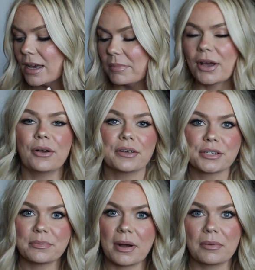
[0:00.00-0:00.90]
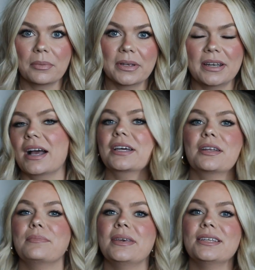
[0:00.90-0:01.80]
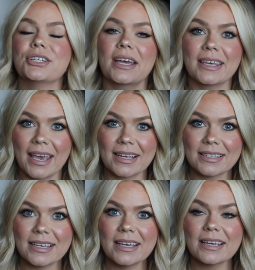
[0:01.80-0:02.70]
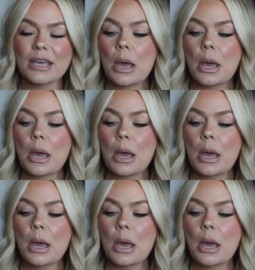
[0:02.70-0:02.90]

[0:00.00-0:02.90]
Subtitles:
my hauls are probably not gonna be gigantic,